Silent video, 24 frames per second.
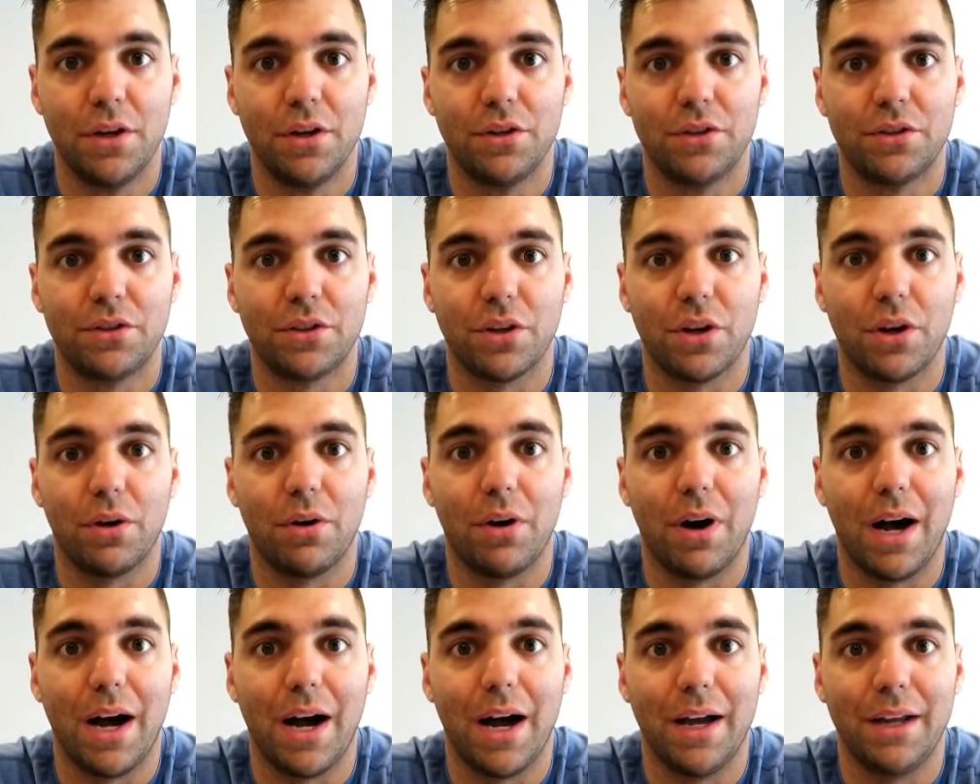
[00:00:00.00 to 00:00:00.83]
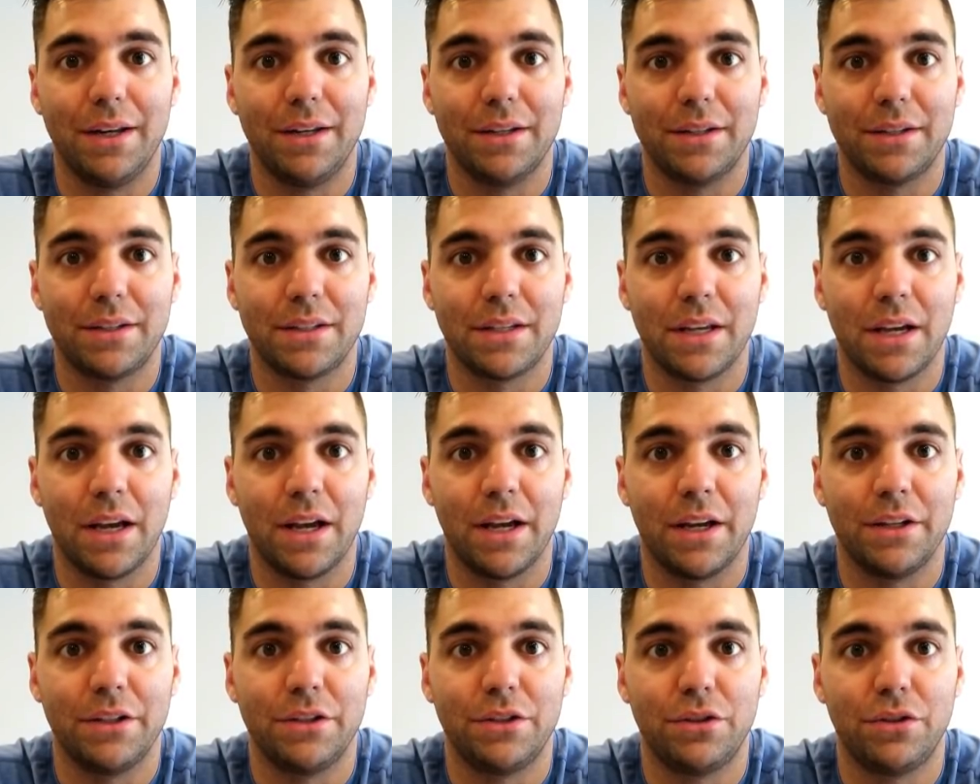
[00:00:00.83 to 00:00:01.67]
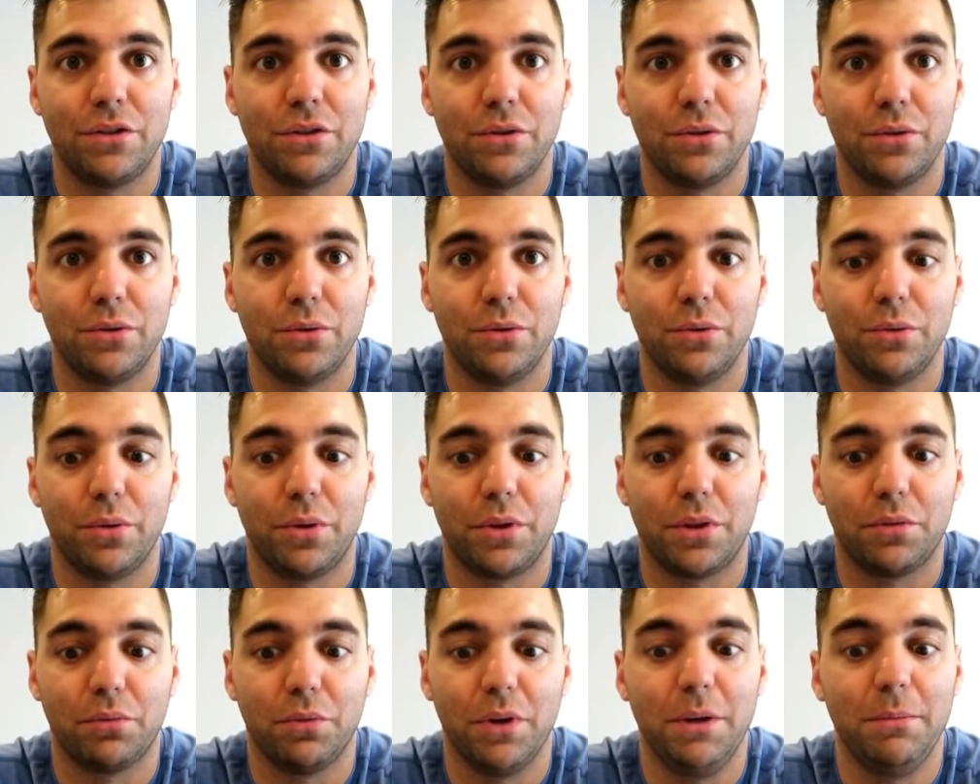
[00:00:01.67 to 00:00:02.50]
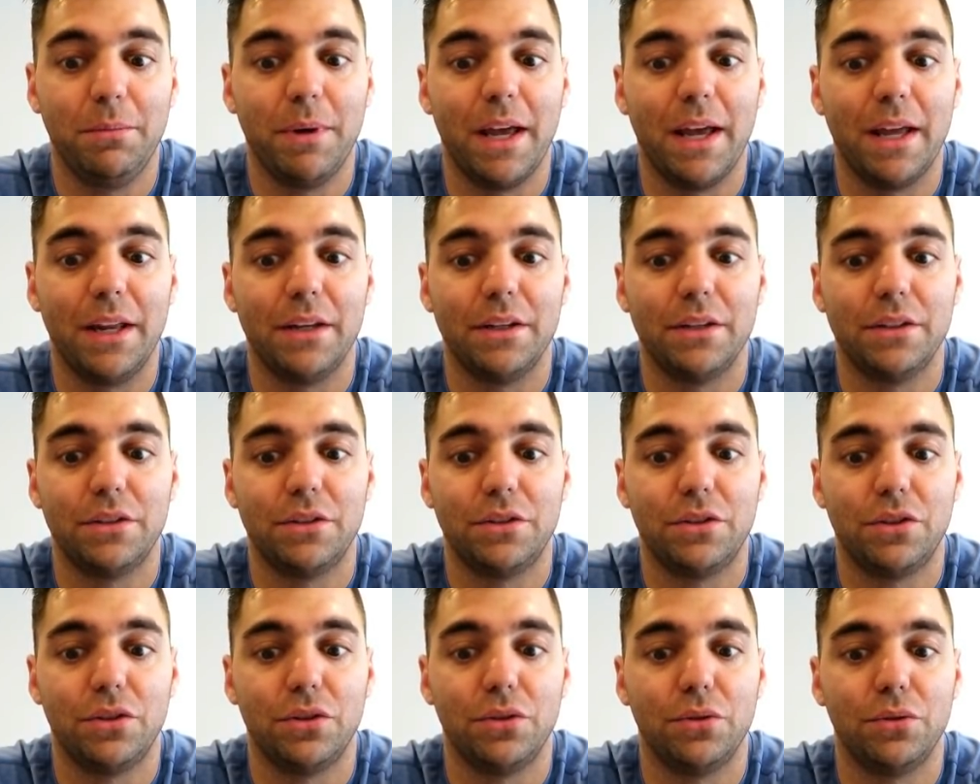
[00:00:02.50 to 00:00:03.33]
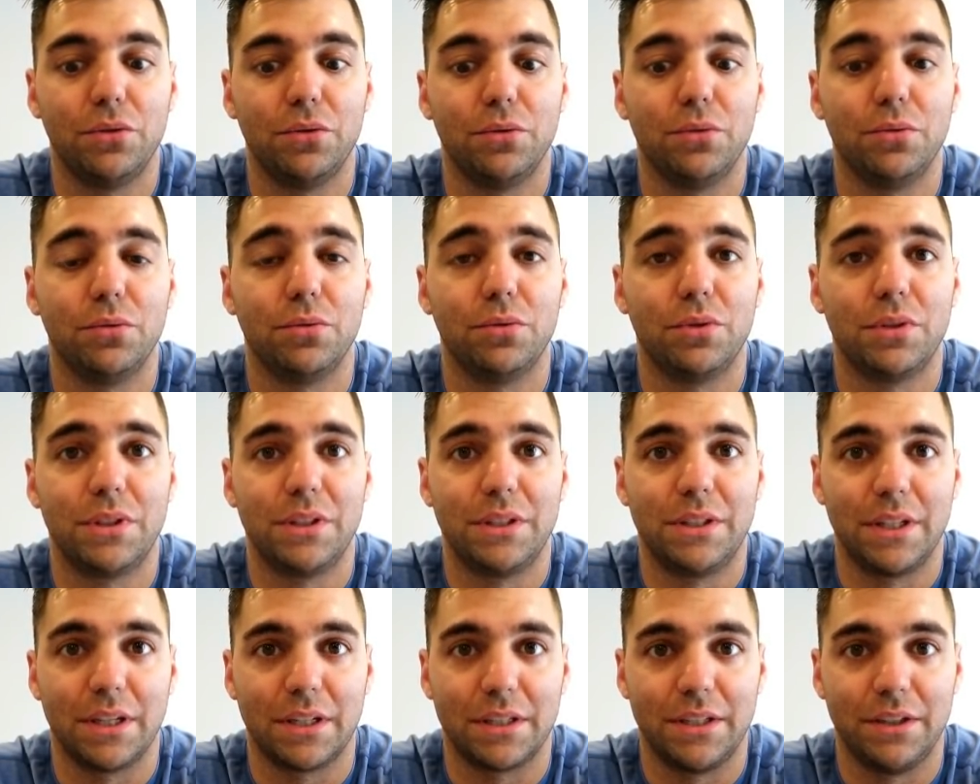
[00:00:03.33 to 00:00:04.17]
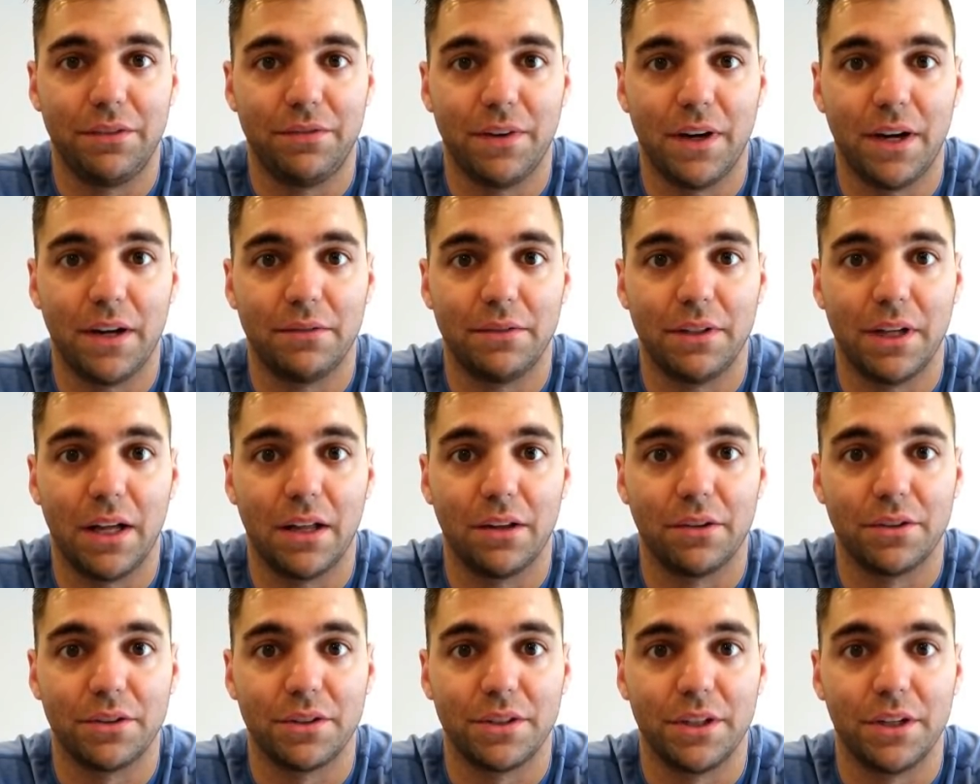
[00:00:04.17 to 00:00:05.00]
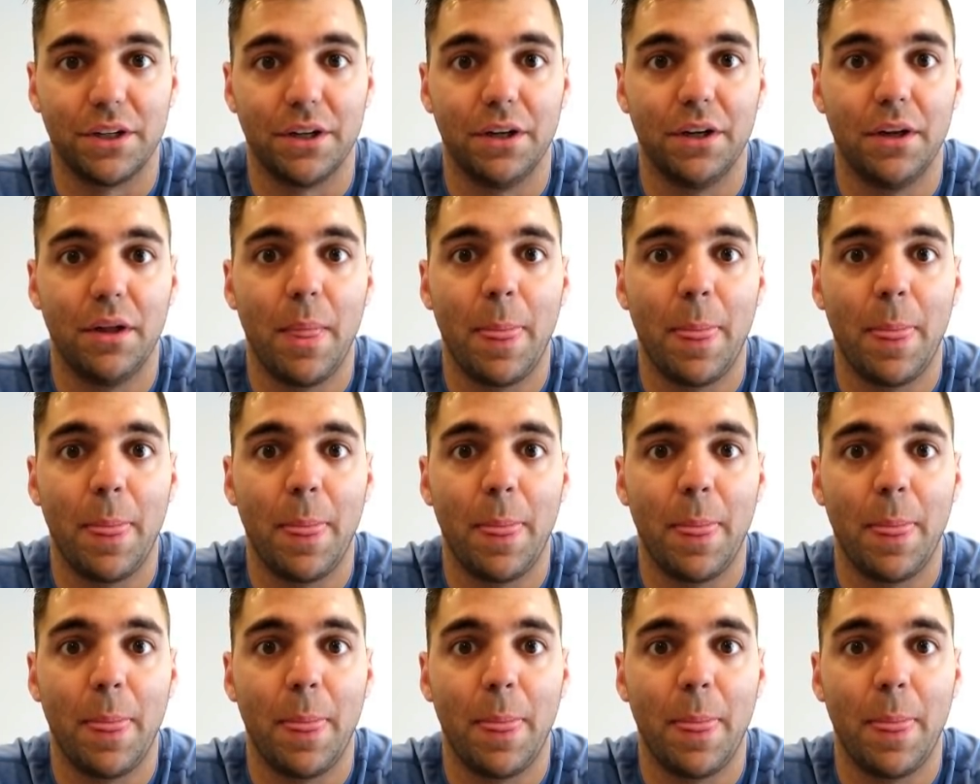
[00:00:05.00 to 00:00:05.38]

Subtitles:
So I decide to 3-bet to $65 here.